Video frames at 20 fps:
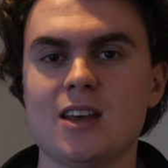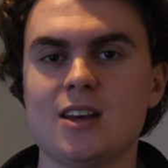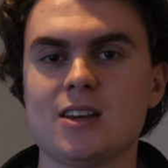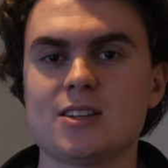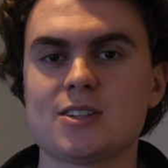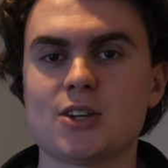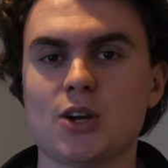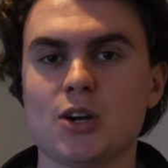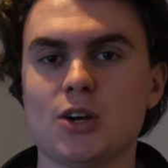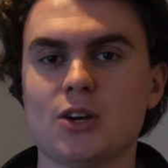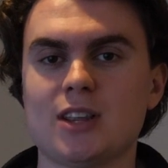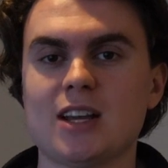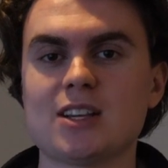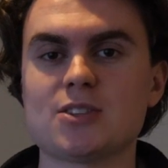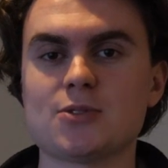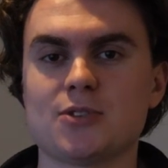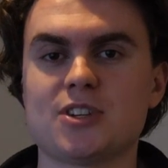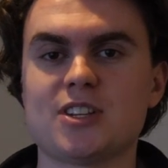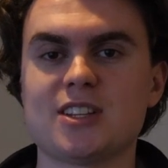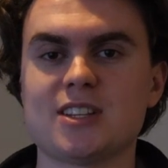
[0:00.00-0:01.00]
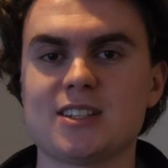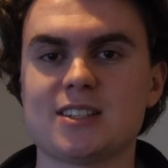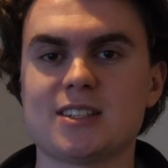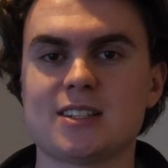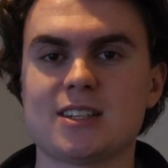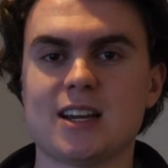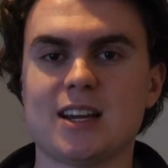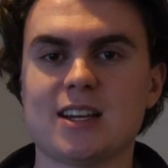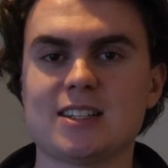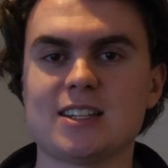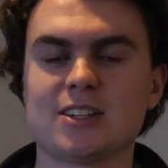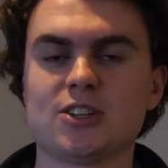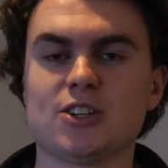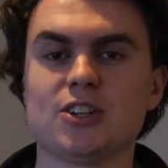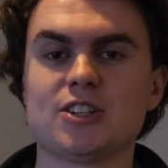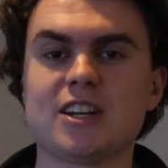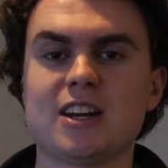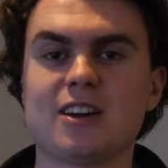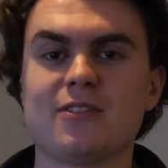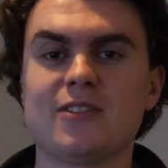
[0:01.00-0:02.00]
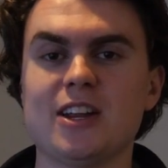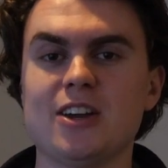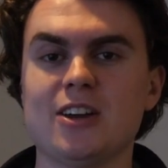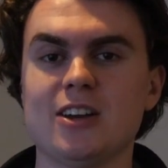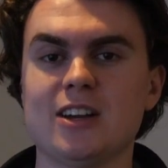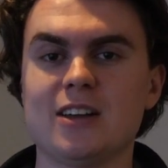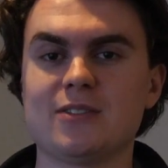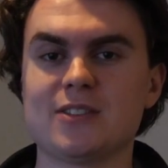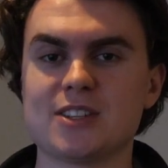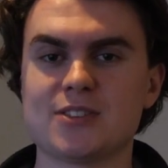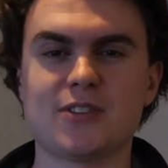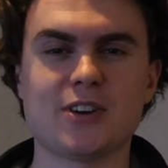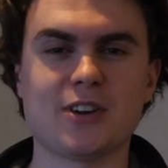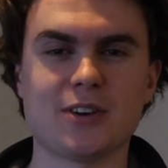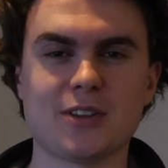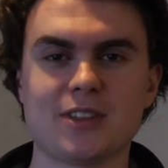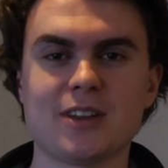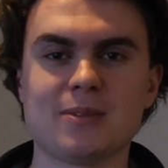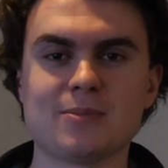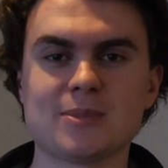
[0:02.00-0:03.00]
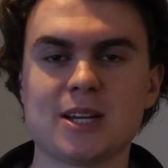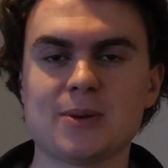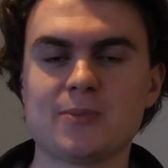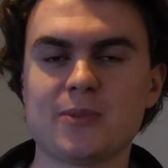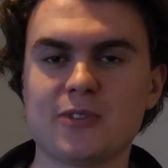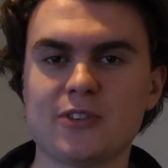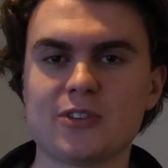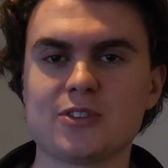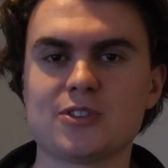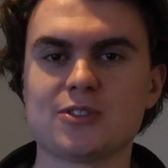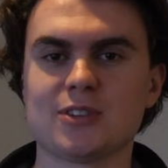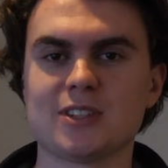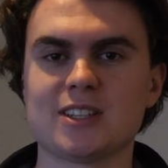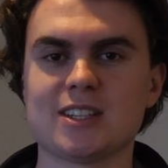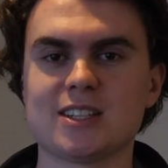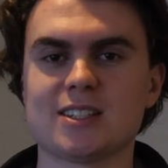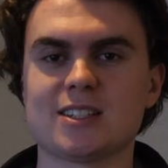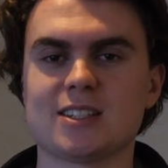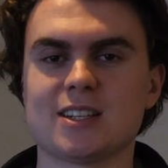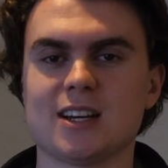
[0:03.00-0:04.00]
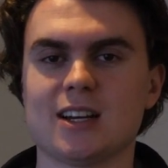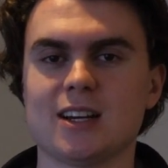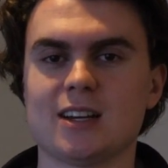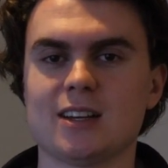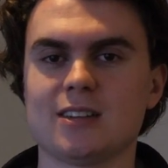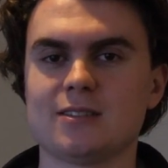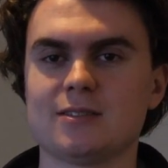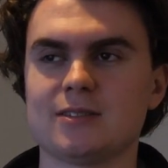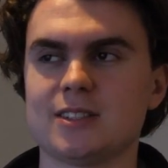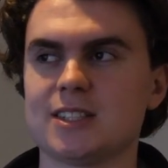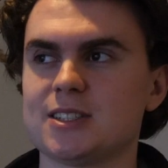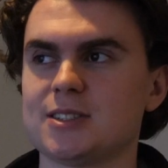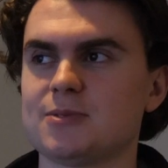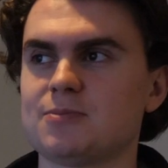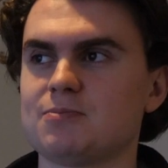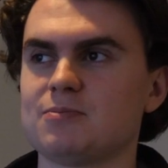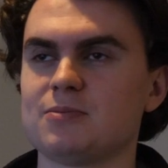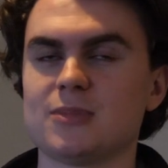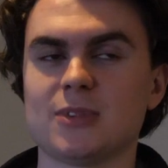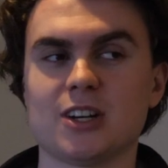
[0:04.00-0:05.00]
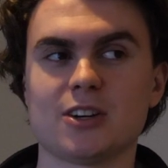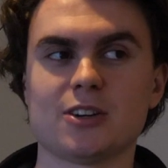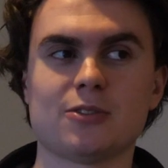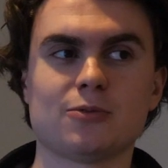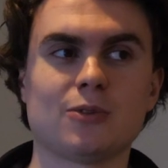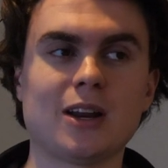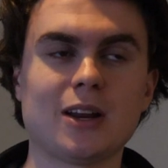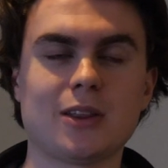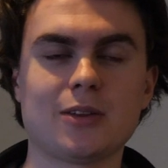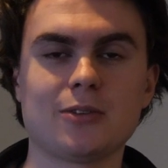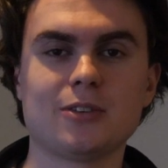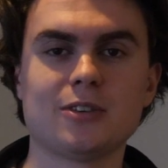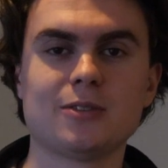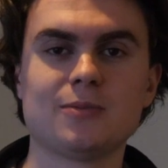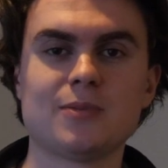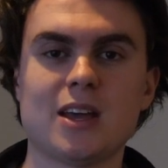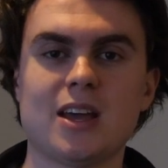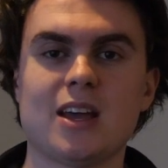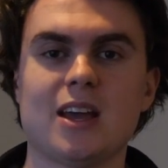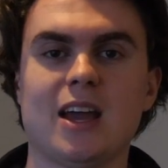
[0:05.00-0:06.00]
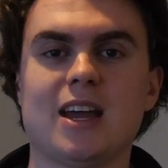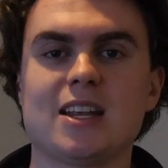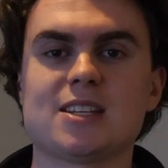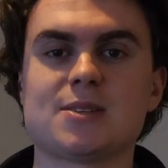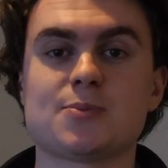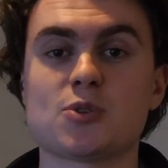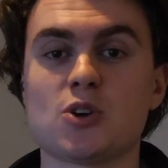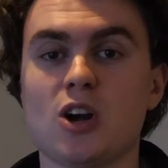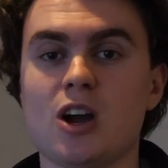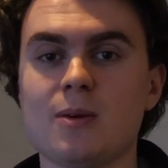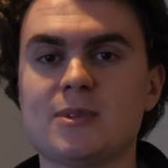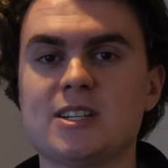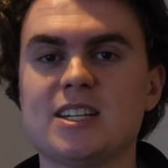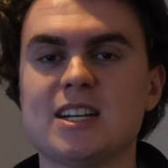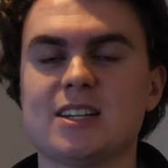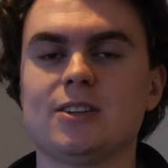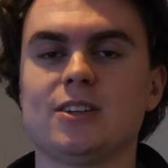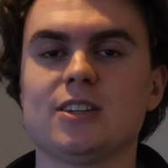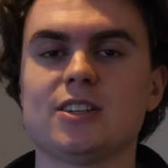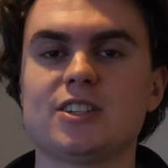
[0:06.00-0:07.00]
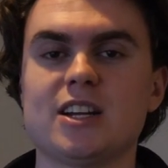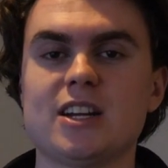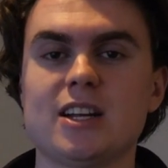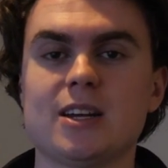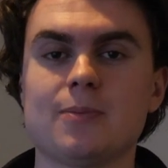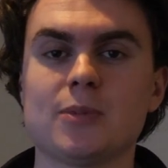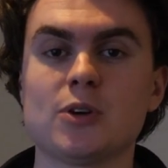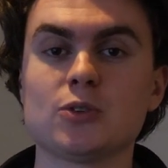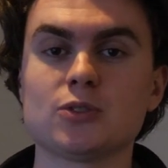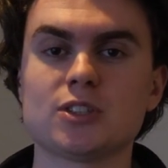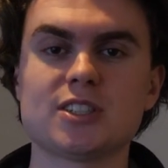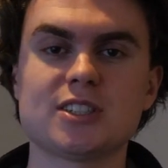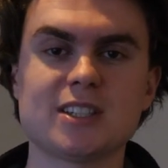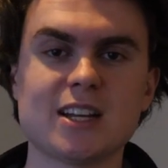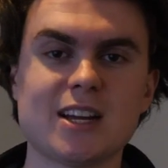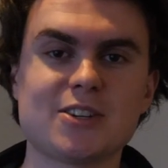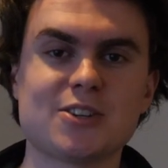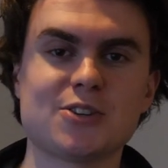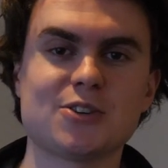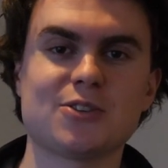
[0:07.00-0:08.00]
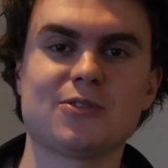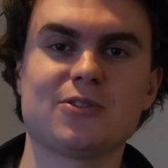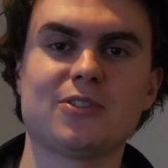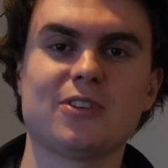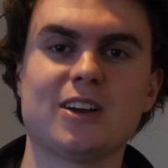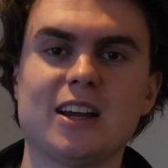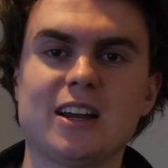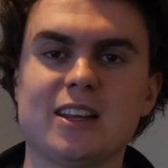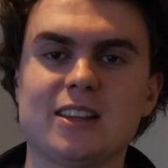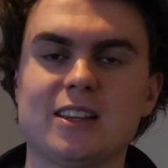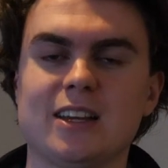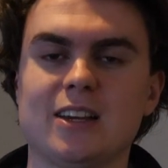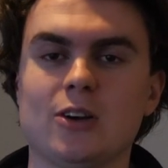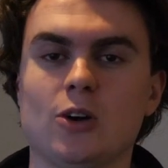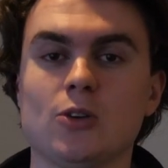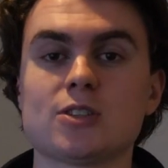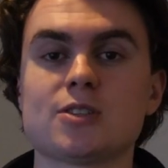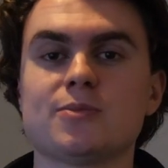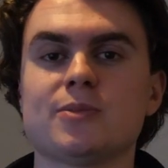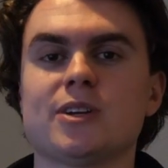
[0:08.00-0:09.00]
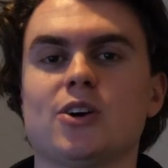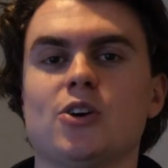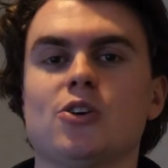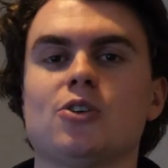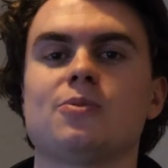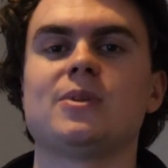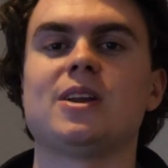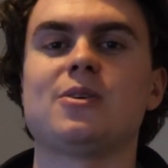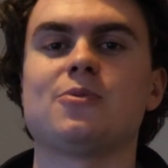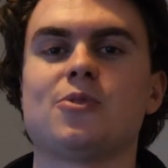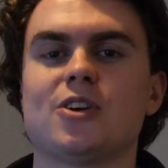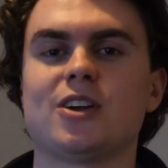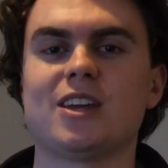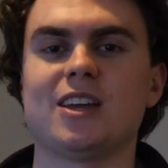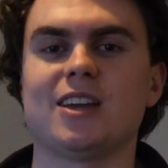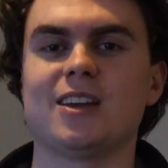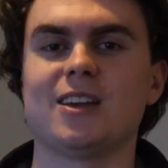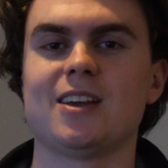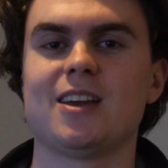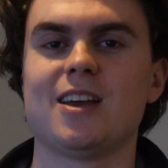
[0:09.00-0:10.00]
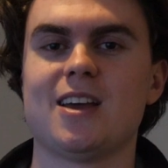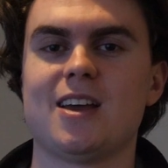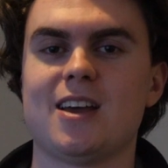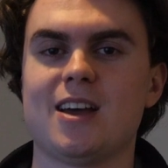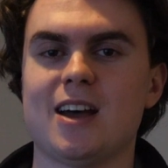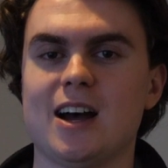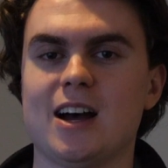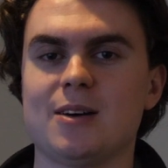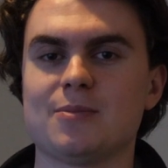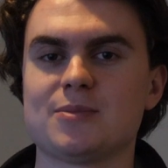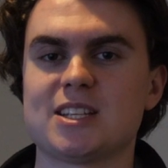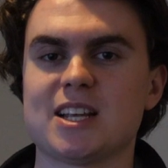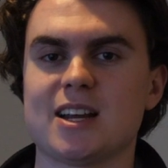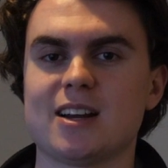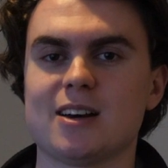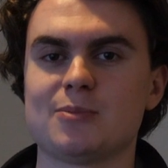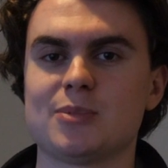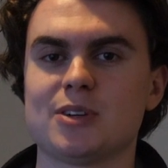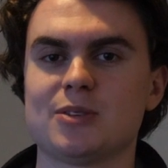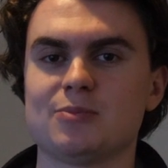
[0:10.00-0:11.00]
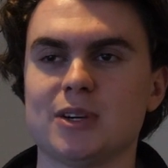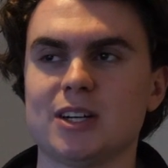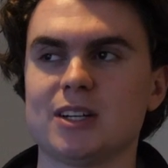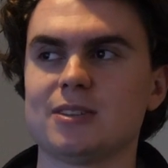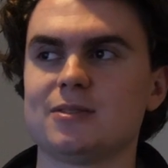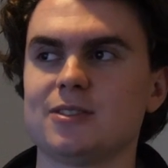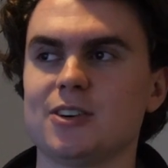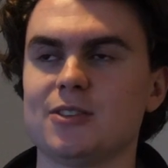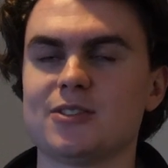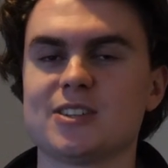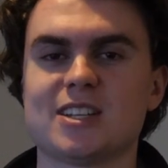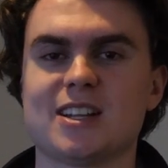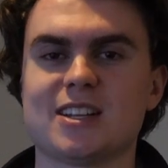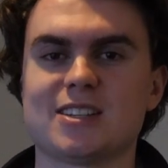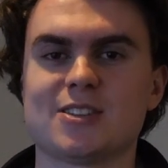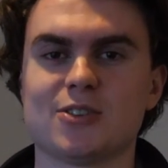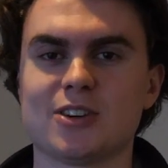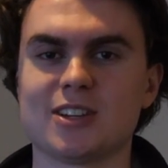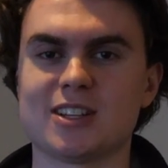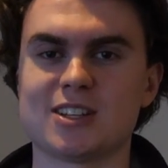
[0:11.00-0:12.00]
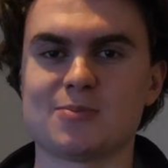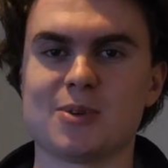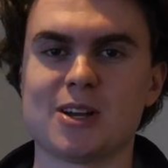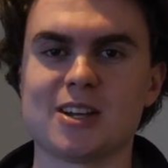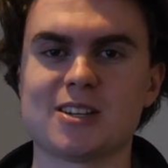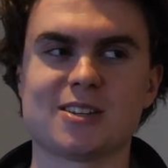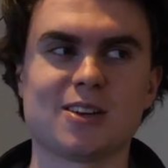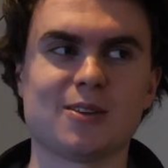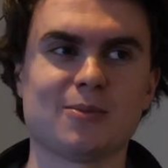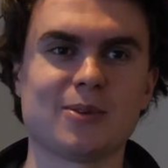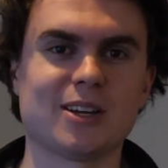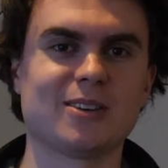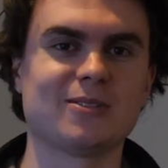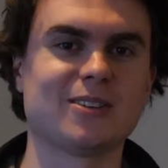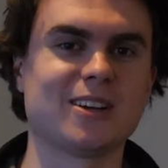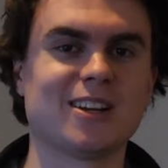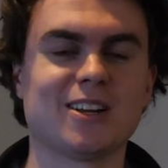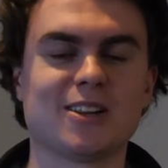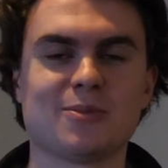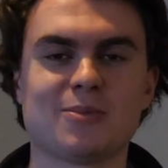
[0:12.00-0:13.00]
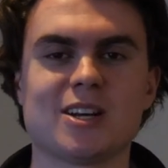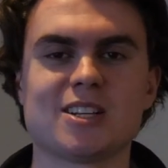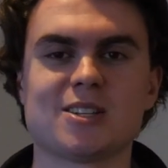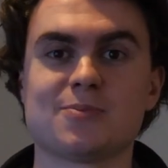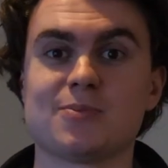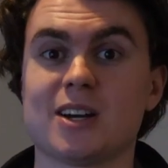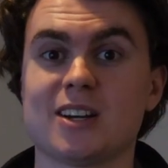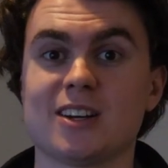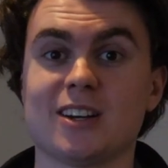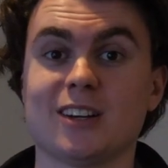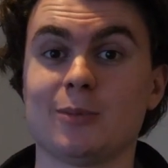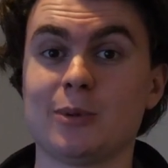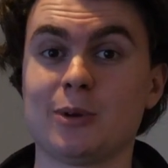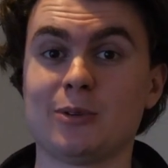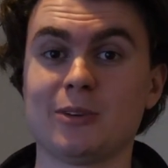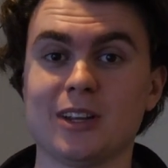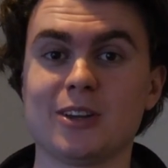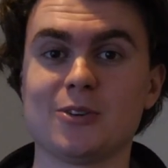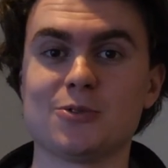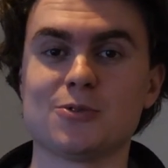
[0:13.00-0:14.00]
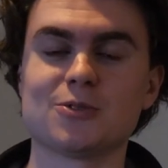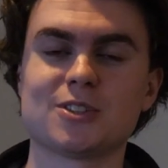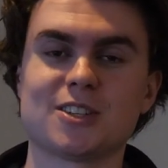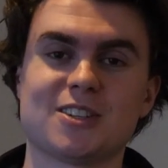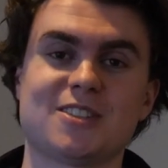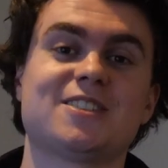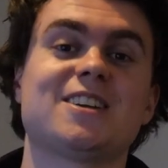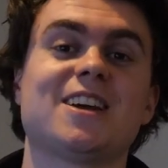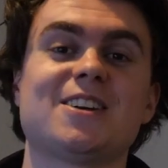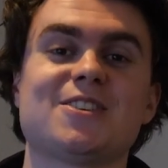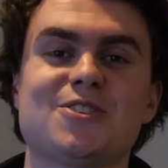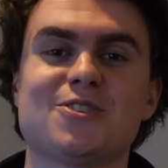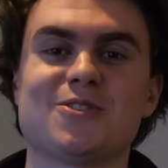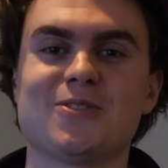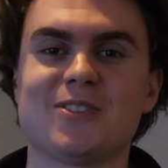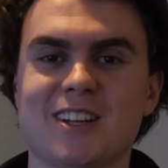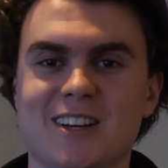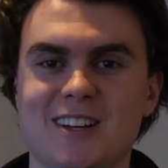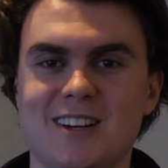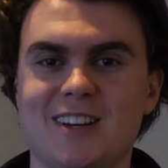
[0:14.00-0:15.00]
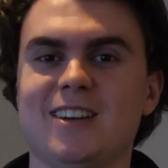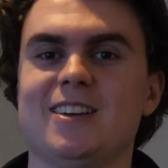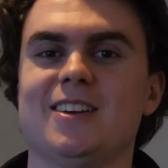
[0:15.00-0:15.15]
So thanks for watching this uh, Technologetic video. Give this video a thumbs up if you enjoyed this, uh, this I know, run through and subscribe to Technologetic and also stay tuned for a, the ultimate home networking um, setup. But obviously that's not at this place, it'll be at another place. But it'll be really cool, so stay tuned for that.